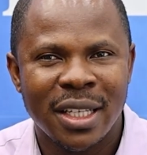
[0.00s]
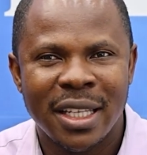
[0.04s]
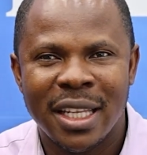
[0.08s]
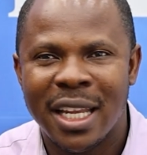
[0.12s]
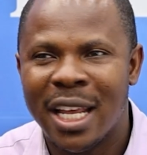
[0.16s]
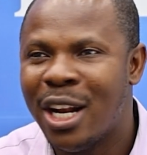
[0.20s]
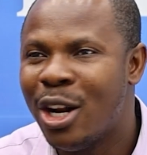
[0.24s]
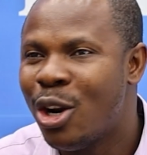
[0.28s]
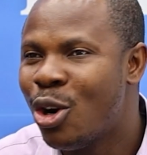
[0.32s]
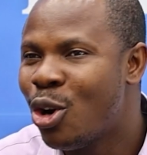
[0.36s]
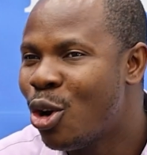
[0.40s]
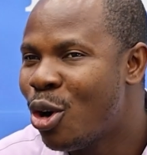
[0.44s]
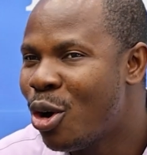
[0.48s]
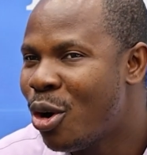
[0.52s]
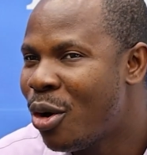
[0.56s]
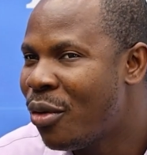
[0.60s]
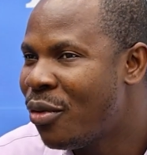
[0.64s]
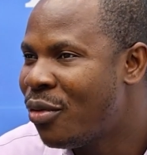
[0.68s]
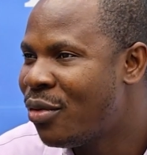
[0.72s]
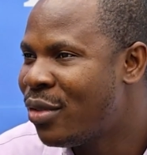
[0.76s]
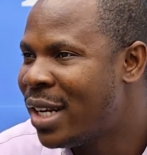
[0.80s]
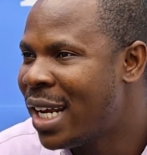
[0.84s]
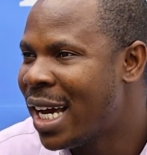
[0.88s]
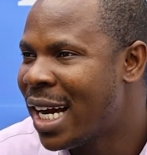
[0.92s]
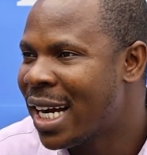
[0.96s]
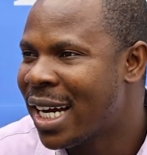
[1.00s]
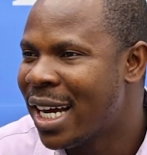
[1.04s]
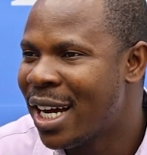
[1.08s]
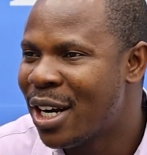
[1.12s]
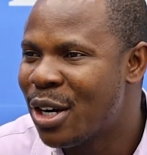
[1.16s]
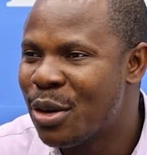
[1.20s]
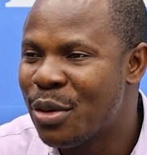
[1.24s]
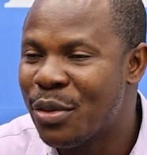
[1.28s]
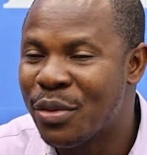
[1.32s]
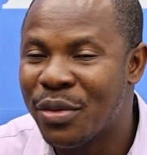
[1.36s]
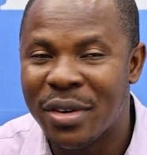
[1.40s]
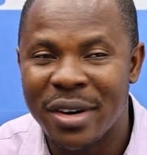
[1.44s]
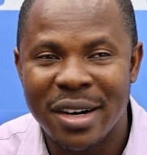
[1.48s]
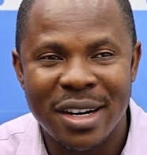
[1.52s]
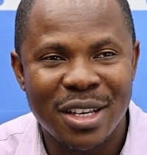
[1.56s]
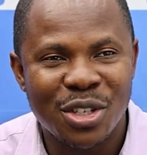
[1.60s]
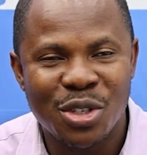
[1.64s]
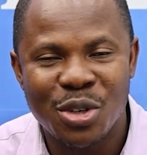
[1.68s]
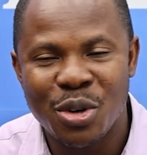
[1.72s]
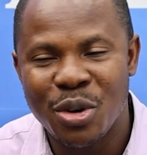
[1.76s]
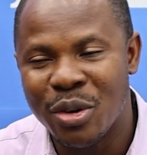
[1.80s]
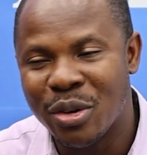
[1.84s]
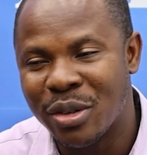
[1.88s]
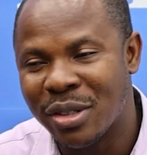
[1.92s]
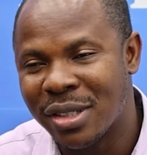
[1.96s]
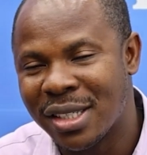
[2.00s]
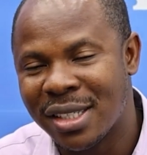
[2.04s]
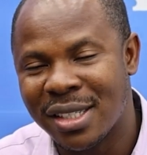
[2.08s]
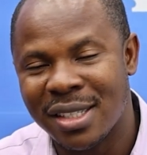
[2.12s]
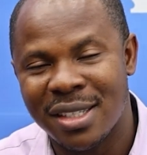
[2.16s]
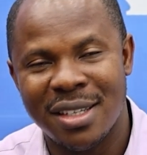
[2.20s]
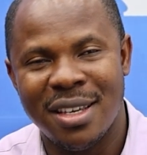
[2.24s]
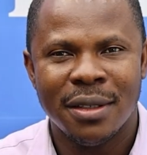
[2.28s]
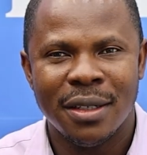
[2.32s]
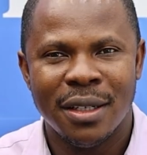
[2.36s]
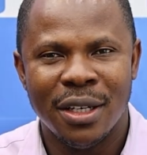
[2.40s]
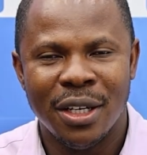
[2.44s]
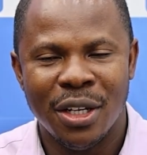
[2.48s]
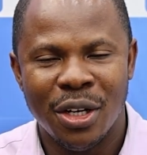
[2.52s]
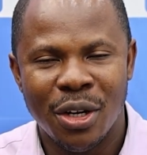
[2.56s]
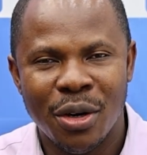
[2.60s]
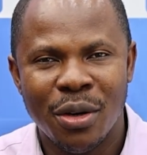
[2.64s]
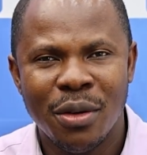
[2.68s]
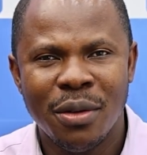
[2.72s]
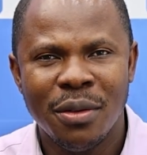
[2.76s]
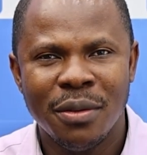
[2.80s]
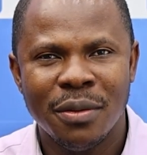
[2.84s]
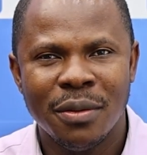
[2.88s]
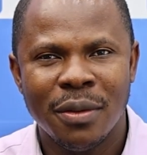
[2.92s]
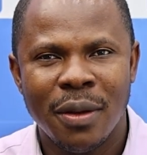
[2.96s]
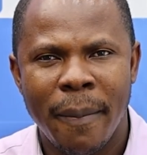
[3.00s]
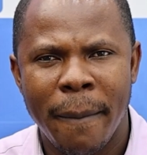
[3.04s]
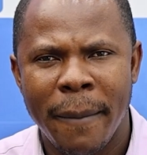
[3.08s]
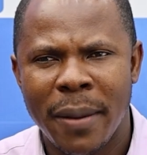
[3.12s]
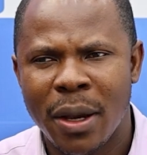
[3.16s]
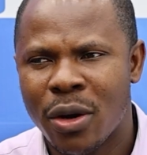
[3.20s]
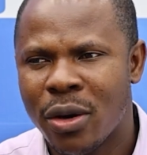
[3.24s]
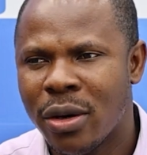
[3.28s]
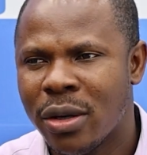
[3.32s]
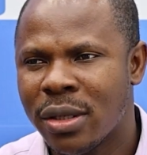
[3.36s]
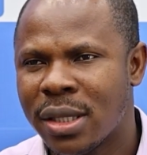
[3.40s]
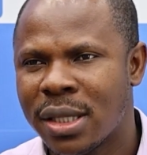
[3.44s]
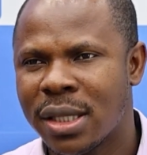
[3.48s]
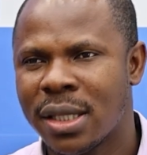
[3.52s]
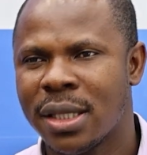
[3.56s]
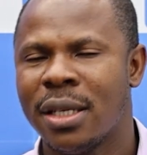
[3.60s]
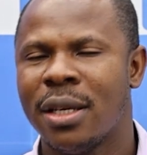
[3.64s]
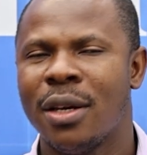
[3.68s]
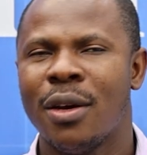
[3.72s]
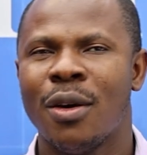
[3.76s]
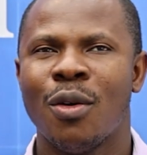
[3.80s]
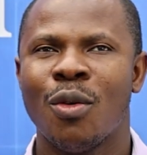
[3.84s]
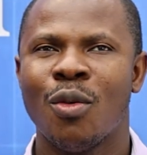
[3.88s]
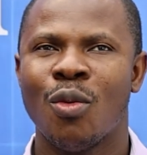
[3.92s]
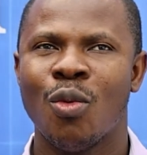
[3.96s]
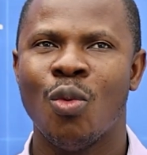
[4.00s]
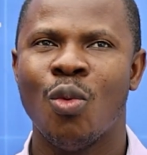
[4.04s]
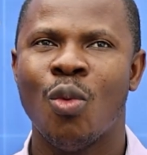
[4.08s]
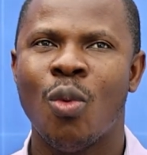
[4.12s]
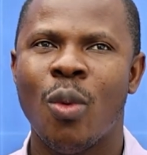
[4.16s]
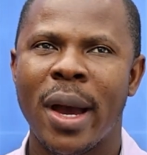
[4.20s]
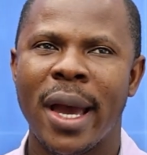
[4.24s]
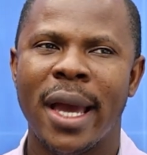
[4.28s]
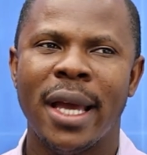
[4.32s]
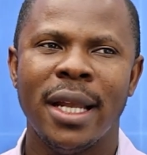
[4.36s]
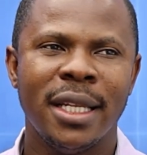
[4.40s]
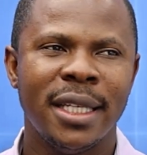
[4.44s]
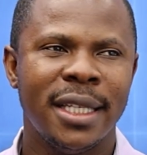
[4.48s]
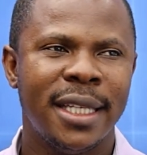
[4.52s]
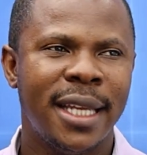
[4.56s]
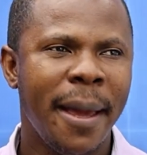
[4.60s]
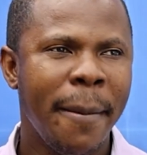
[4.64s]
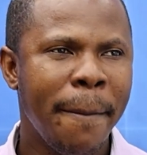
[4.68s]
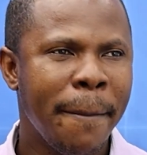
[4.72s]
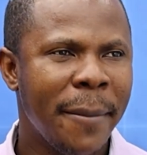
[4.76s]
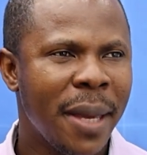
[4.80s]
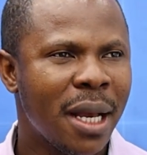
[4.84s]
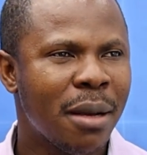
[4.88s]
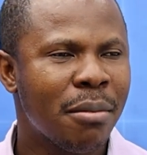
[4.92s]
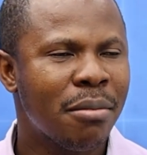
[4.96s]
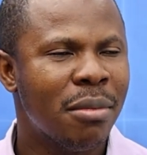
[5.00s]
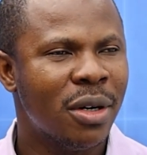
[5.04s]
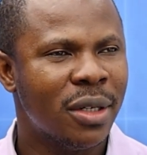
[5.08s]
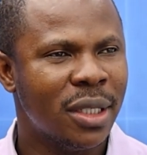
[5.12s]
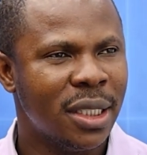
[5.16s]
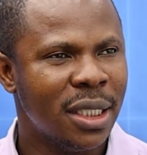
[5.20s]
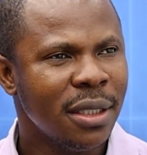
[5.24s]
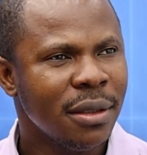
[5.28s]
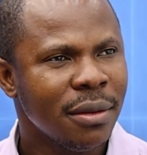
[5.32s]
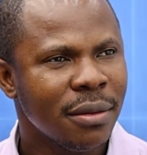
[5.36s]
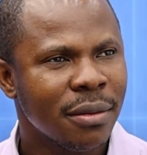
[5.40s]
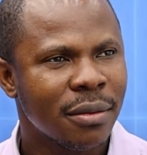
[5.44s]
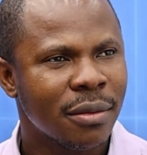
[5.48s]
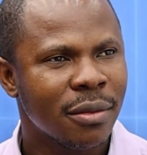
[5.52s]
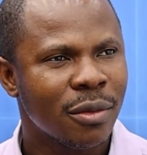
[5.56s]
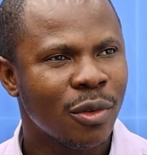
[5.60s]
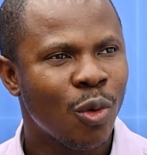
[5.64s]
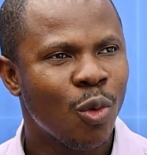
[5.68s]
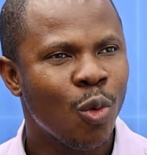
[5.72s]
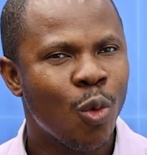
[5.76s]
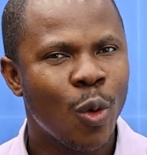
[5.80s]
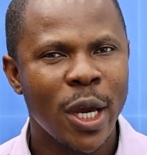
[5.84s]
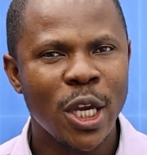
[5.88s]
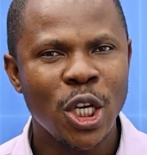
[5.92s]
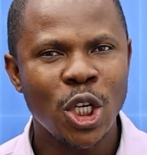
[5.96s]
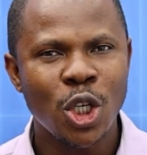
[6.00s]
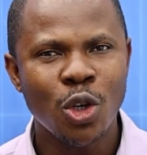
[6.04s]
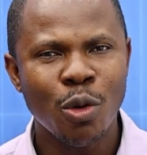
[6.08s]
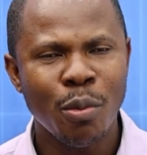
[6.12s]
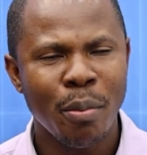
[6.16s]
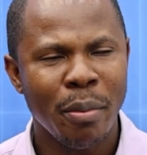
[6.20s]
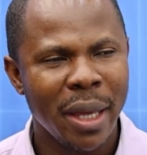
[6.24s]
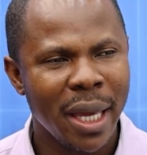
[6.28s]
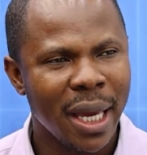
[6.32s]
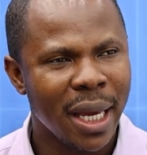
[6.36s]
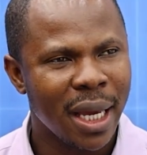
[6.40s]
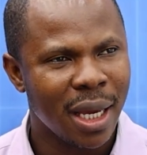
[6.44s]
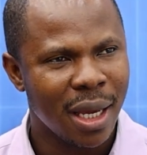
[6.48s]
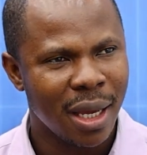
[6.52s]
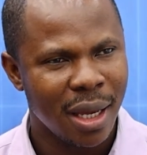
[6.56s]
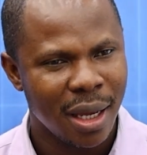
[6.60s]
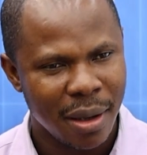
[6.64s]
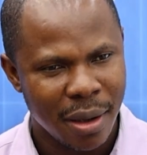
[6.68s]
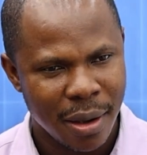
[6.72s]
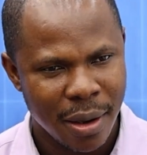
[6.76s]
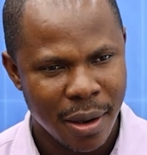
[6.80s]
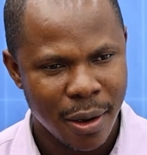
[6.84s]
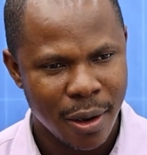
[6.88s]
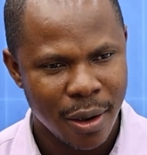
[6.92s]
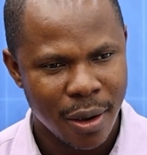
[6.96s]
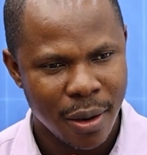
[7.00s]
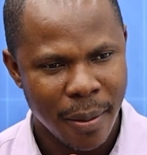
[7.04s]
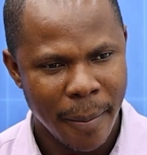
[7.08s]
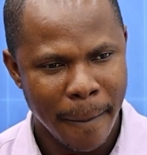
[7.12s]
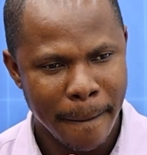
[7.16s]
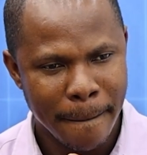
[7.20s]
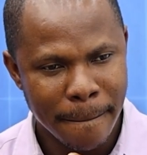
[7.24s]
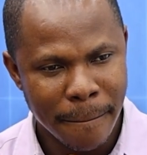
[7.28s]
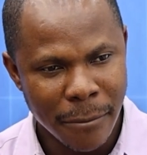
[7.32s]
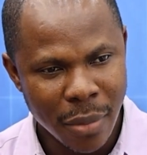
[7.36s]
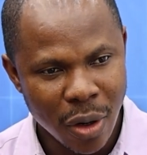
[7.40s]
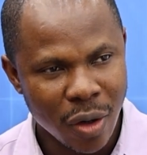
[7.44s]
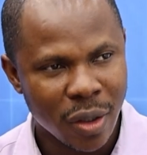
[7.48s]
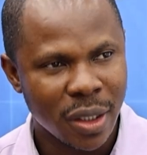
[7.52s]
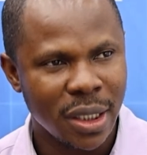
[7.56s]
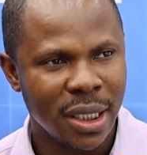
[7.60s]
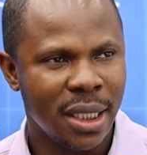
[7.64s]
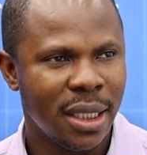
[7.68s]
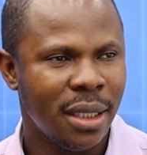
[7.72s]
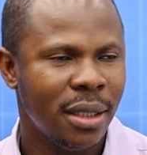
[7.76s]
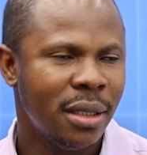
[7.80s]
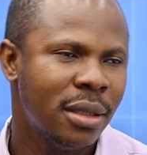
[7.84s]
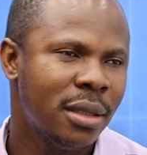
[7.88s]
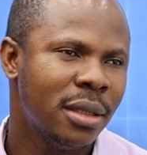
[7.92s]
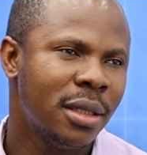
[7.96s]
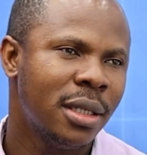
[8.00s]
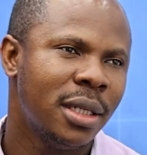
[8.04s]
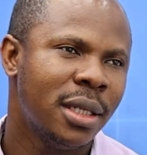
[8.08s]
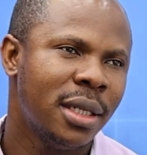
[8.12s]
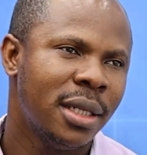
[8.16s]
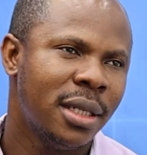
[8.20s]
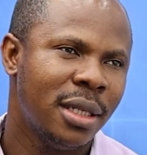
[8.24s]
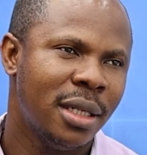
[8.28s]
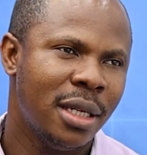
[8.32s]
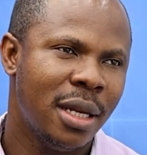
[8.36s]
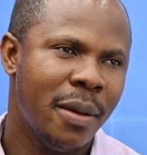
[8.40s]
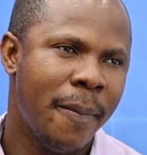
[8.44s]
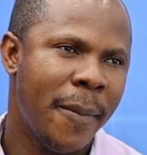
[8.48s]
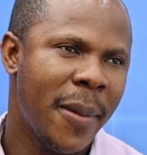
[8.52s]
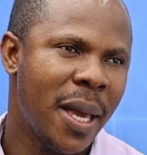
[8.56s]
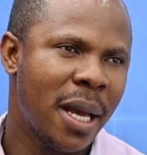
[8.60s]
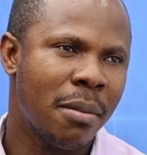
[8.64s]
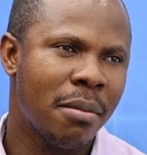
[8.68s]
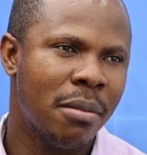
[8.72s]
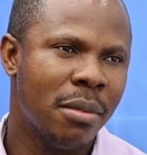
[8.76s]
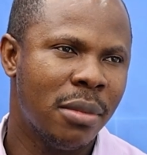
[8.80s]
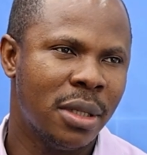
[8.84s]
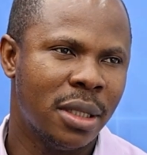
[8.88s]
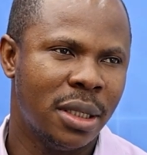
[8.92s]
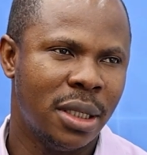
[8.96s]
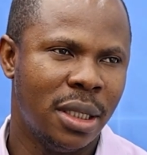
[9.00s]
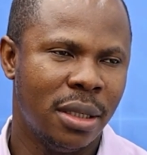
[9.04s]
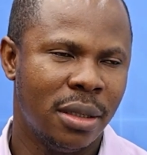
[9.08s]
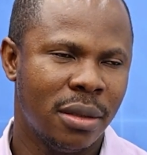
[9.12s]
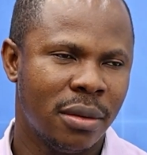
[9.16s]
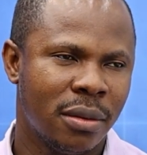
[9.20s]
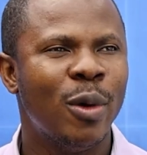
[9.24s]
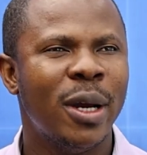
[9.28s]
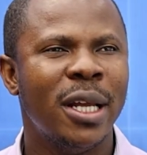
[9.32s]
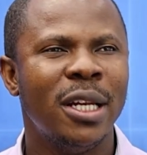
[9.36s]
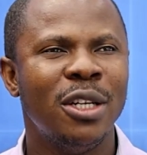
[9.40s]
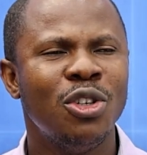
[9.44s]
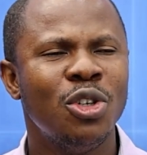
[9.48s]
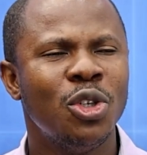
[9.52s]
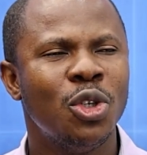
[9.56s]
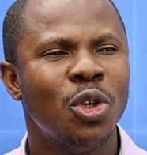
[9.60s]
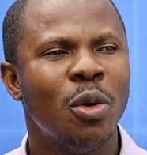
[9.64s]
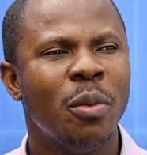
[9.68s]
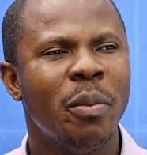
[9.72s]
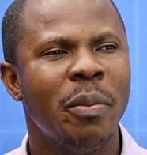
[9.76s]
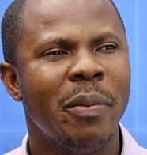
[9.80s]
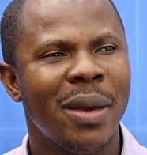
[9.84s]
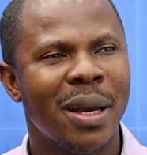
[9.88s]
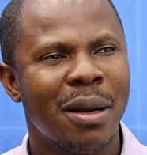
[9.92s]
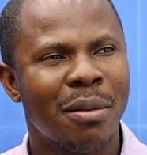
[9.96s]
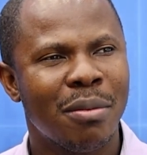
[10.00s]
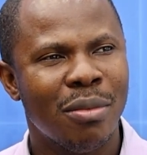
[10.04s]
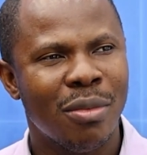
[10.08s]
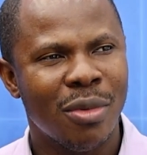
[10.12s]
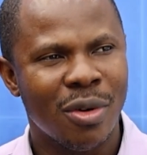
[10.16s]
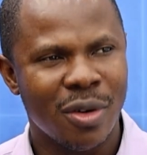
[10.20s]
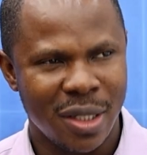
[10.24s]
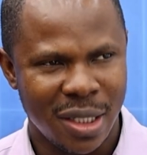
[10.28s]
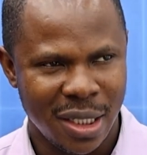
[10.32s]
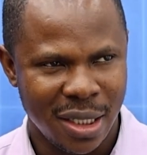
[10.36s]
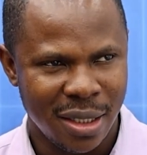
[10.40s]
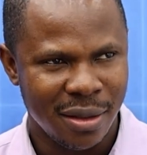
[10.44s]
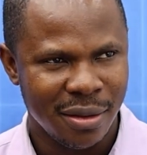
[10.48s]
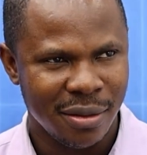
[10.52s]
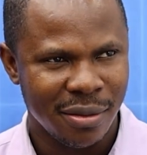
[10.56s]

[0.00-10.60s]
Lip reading: They love that kind of great songs, because when they make money, when you make money, they make money. When you don't make money,